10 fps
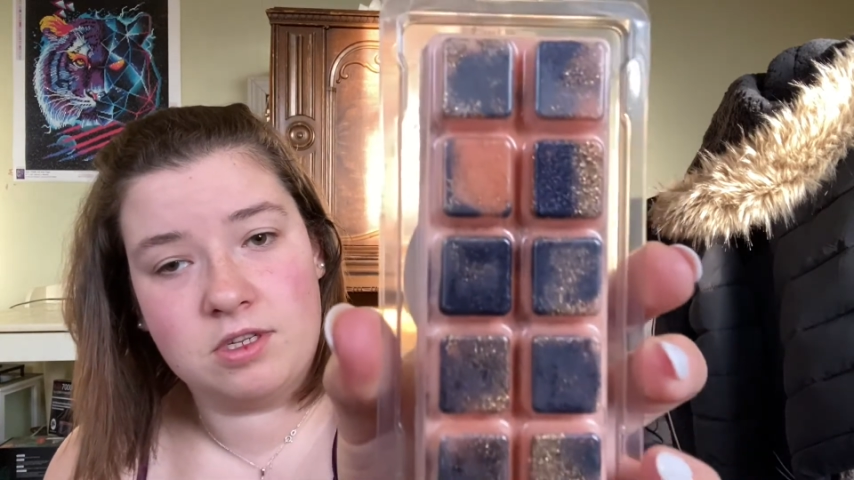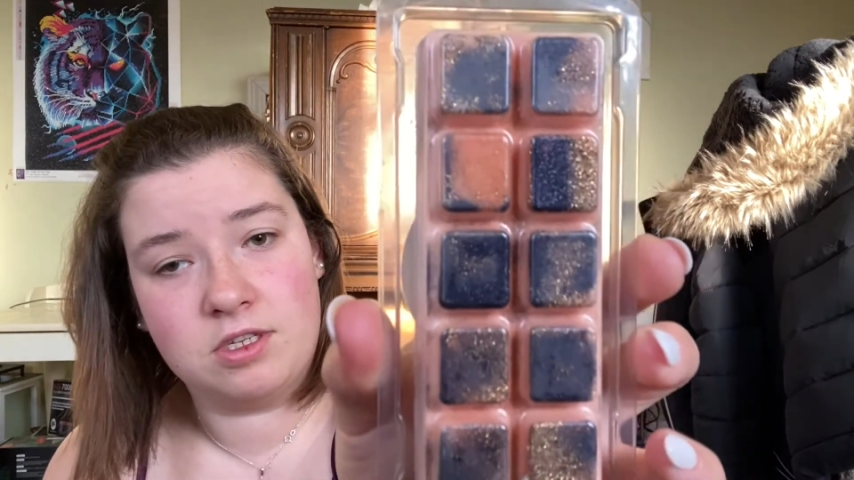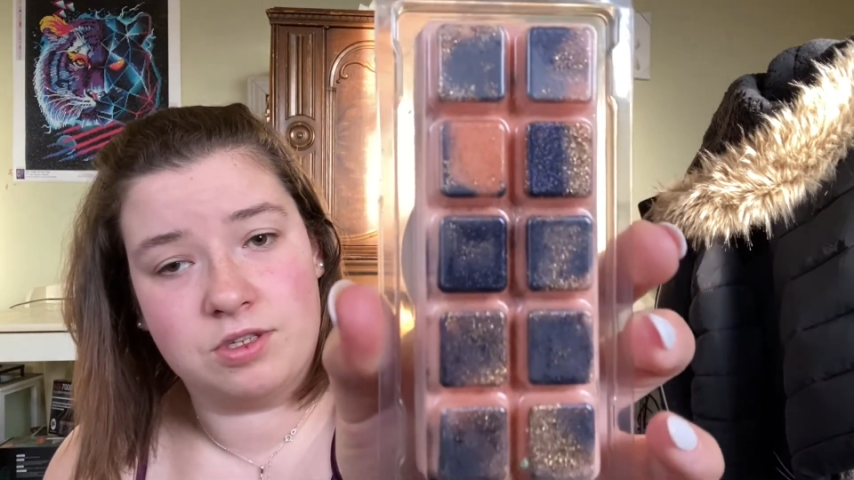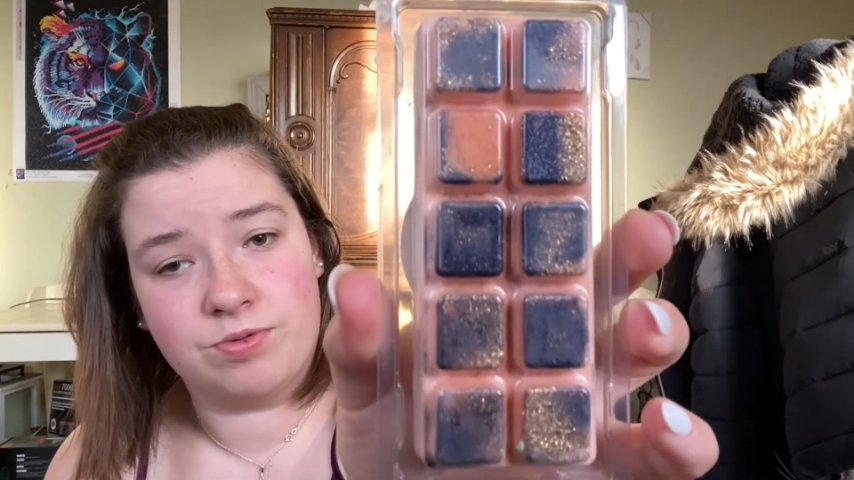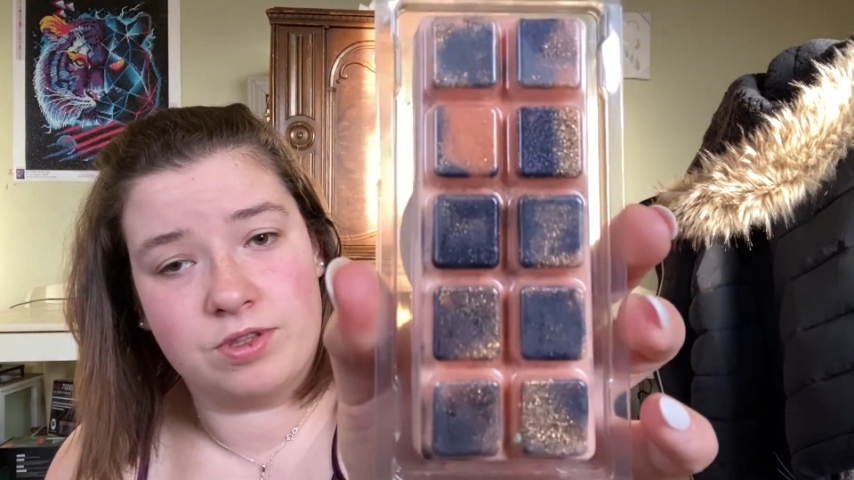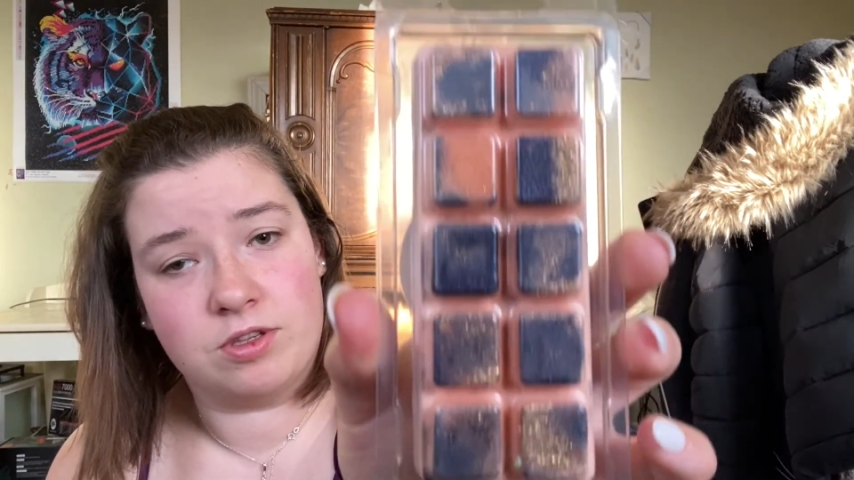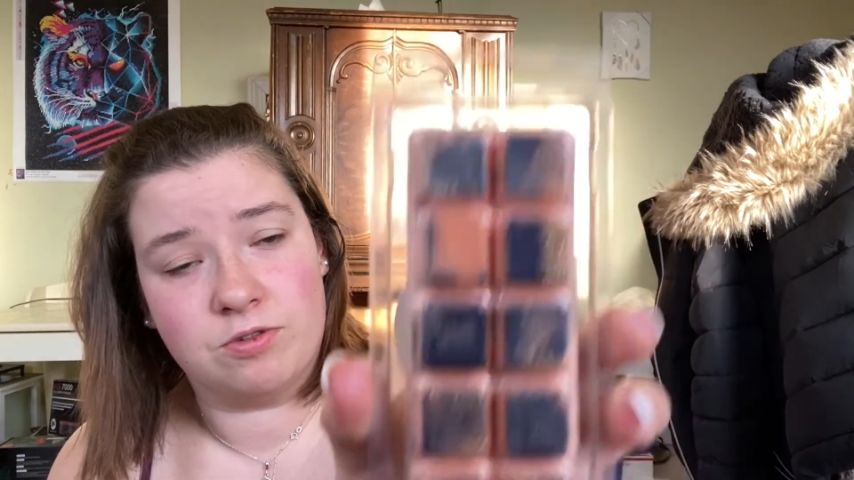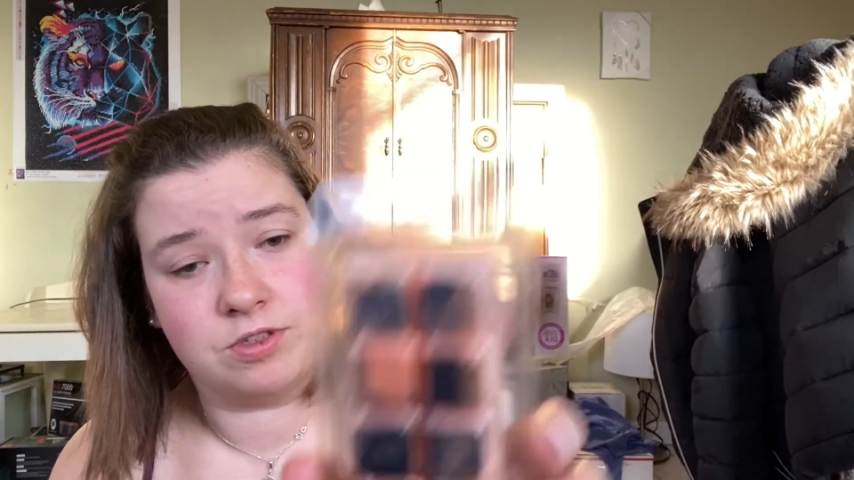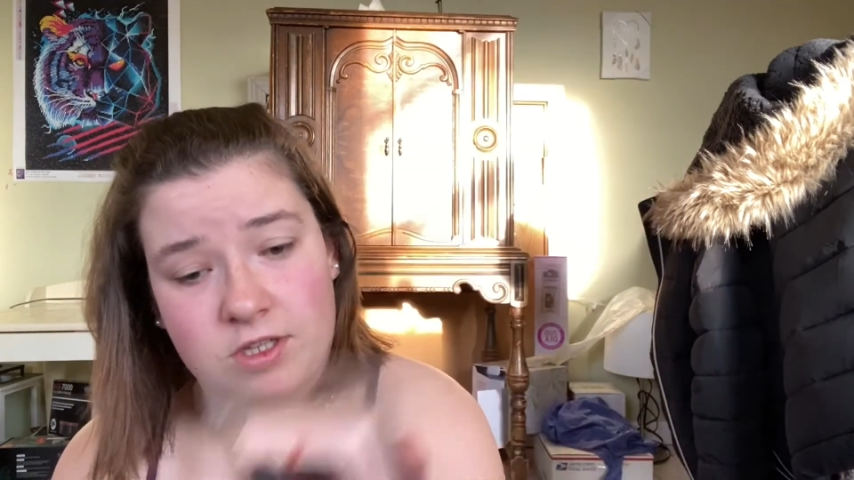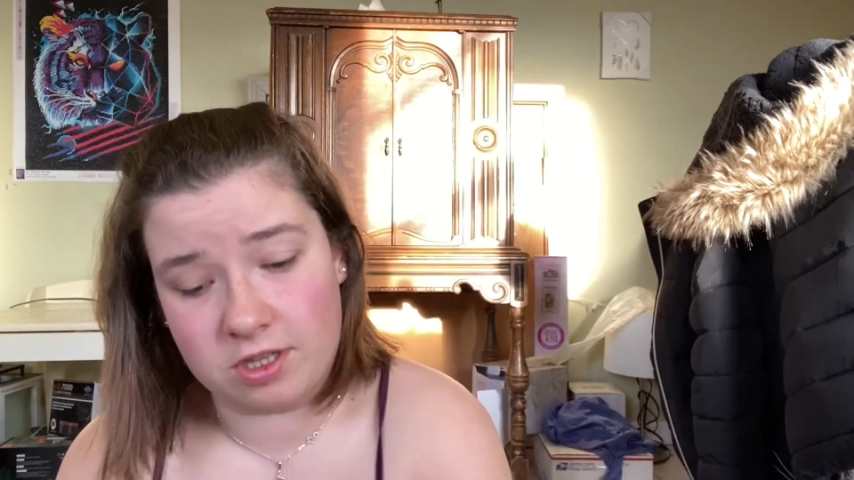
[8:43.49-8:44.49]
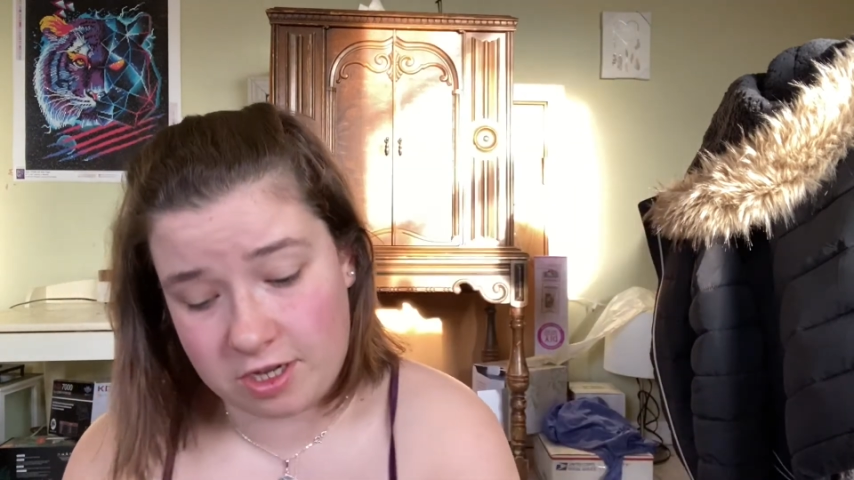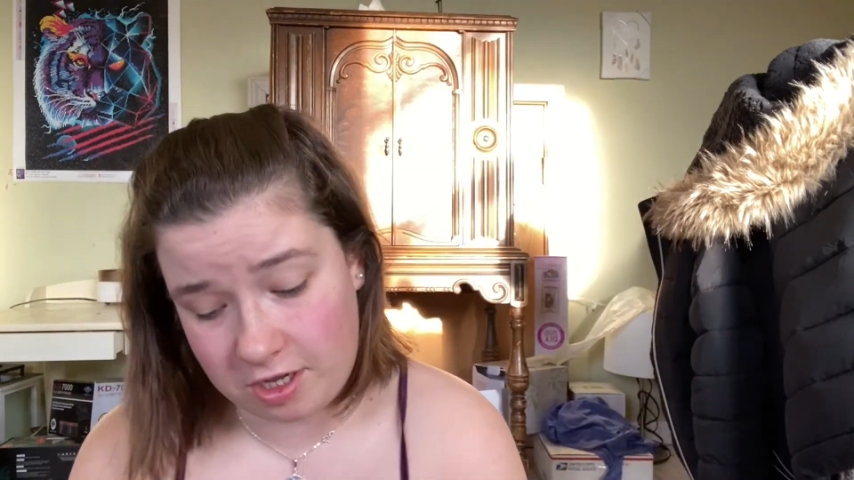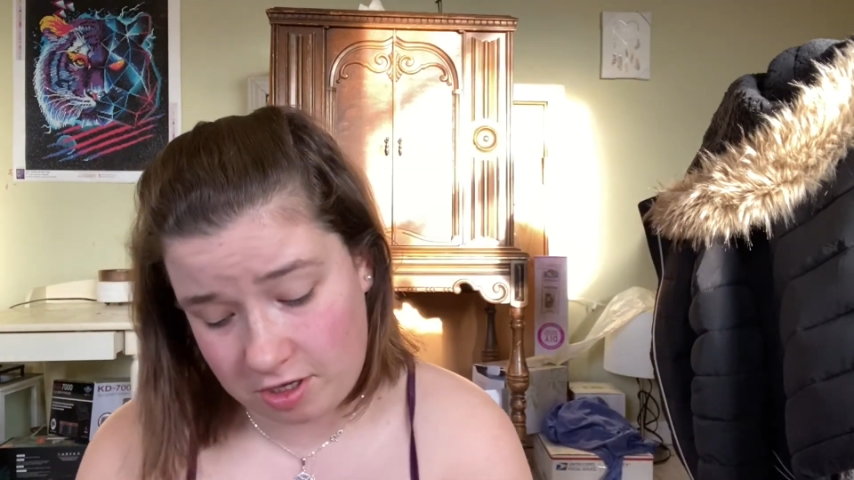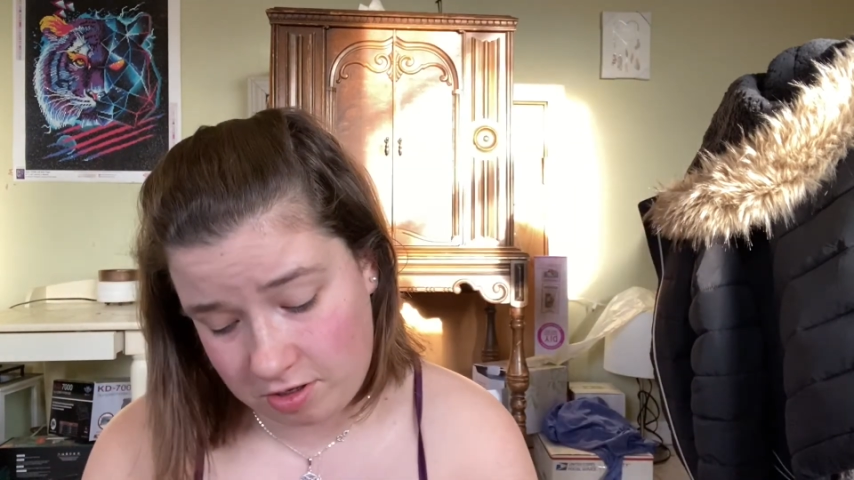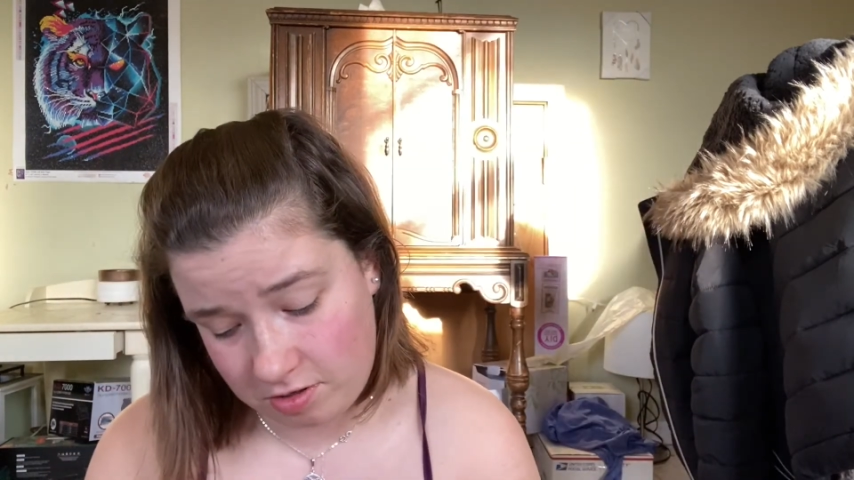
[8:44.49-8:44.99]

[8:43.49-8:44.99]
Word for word: is what those look like.